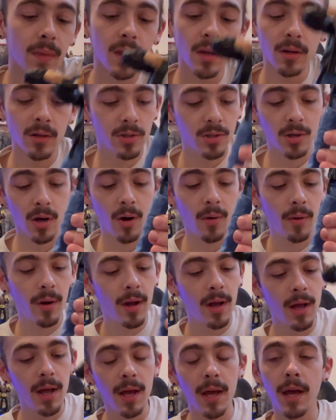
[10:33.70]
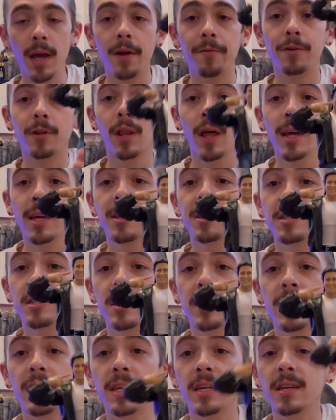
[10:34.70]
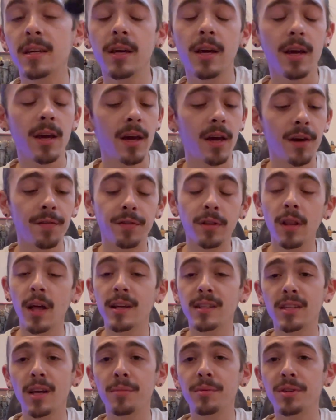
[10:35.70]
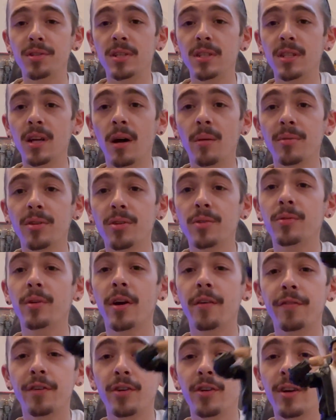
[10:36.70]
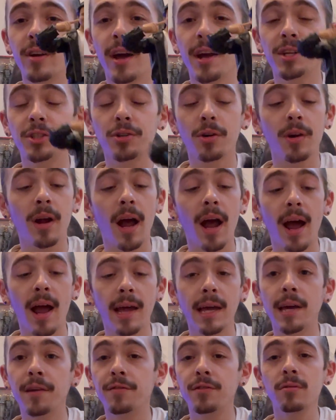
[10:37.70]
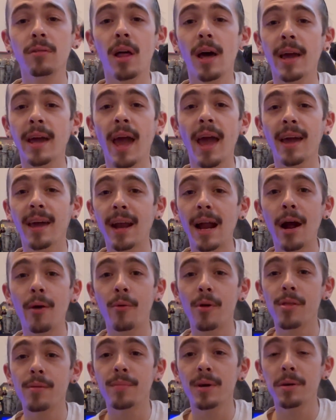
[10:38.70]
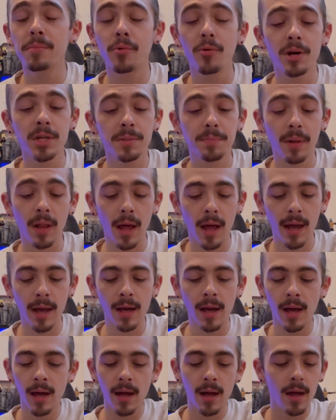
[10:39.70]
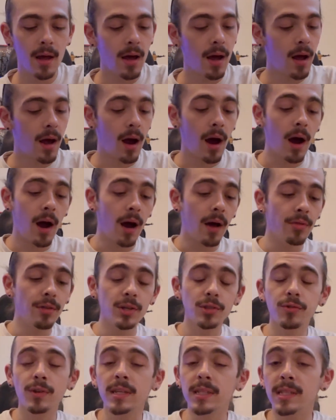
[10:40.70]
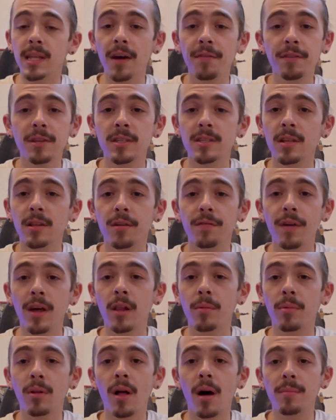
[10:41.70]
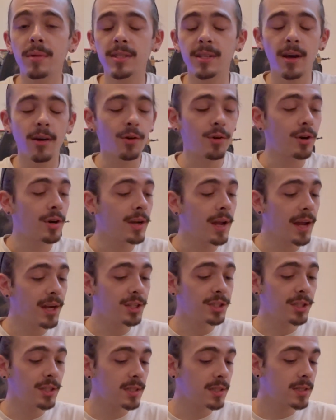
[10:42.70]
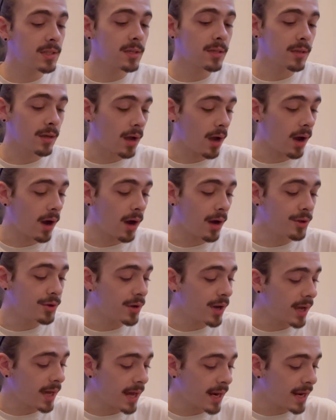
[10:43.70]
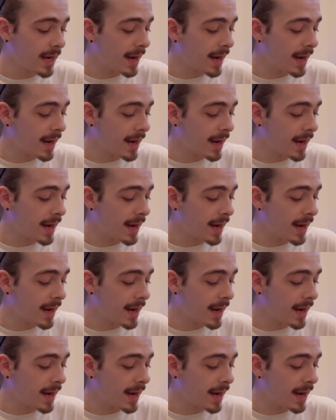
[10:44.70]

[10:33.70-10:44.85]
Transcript: So if you like Easy E, if you like WCW, if you're a Nitro guy, if you like hanging out where the big boys play, this ring's definitely still available on Mattel Creations. You can get it